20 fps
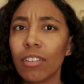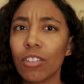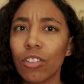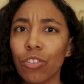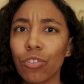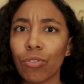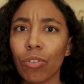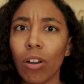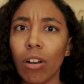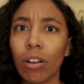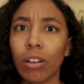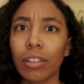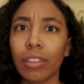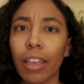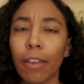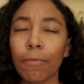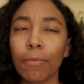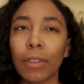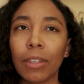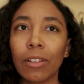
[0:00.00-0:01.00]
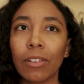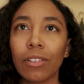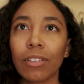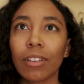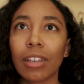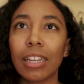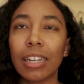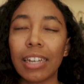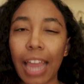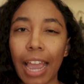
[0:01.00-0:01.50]
strong, that feels
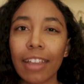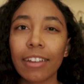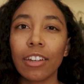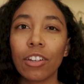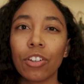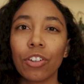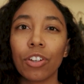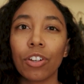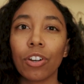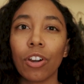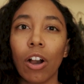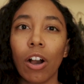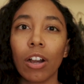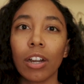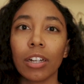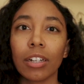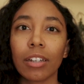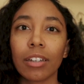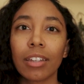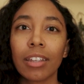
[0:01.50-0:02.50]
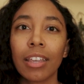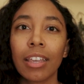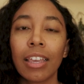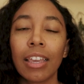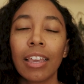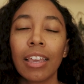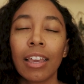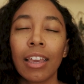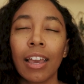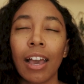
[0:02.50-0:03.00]
connected to your heart
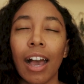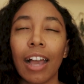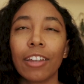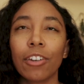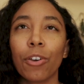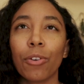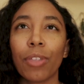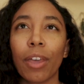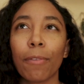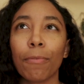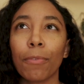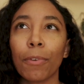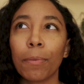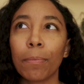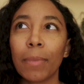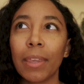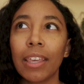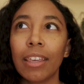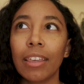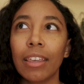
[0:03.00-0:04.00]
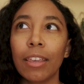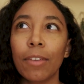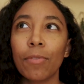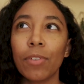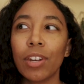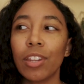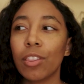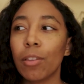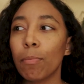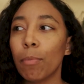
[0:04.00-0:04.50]
I know that for me,
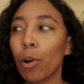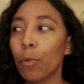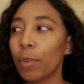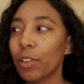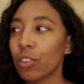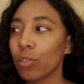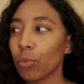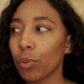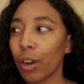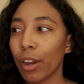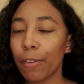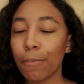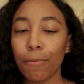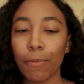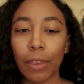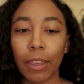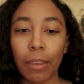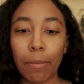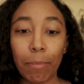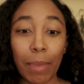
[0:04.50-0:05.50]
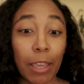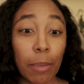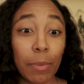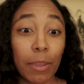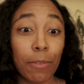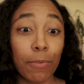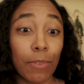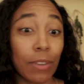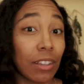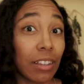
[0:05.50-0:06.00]
even in the moments where I fe- may
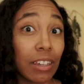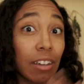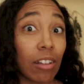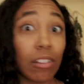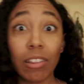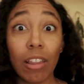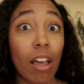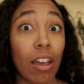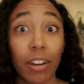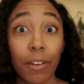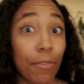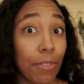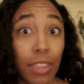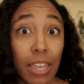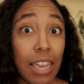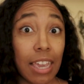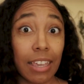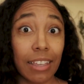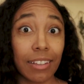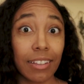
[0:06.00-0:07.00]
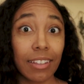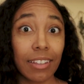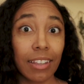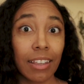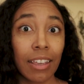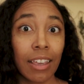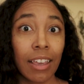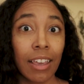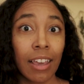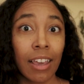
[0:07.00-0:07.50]
be feeling a lot of
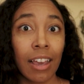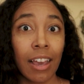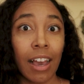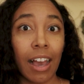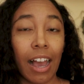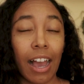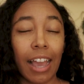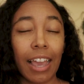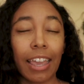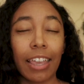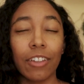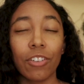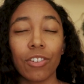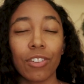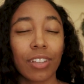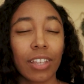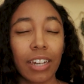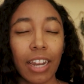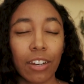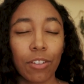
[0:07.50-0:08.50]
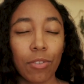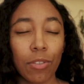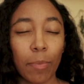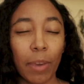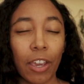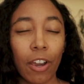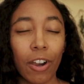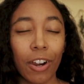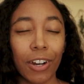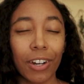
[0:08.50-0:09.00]
things, I just connect with
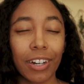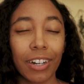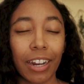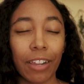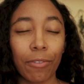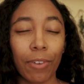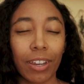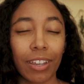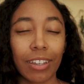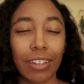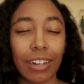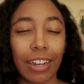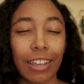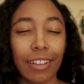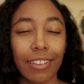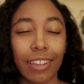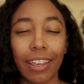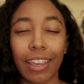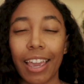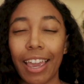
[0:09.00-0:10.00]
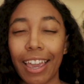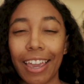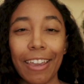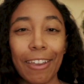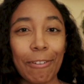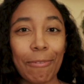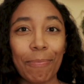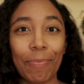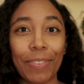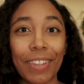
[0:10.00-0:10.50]
my heart and I recognize, like,
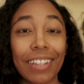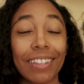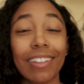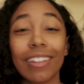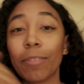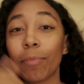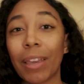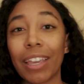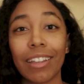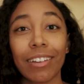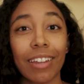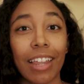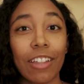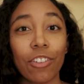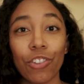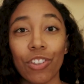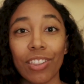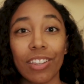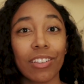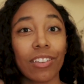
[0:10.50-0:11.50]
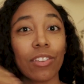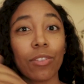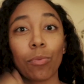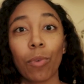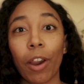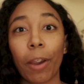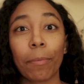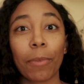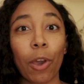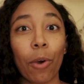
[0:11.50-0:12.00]
hey, this is my intention. This is
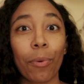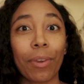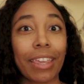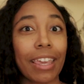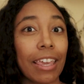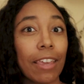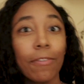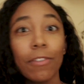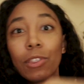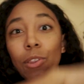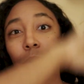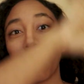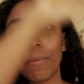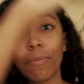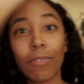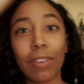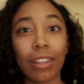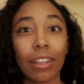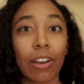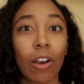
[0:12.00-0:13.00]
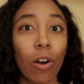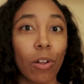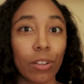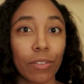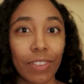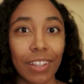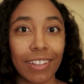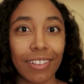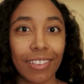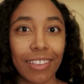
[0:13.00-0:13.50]
where I'm going, even though I'm feeling all
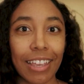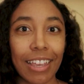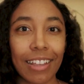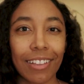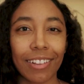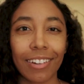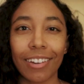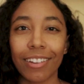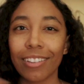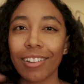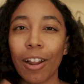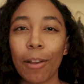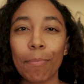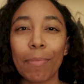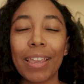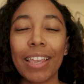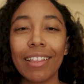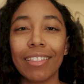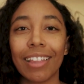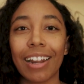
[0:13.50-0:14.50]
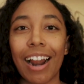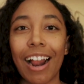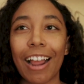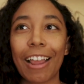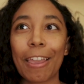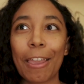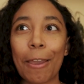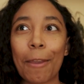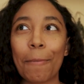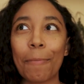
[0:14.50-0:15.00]
of these things. It does not mean that
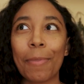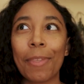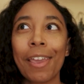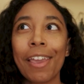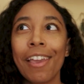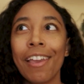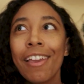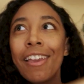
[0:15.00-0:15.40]
I am,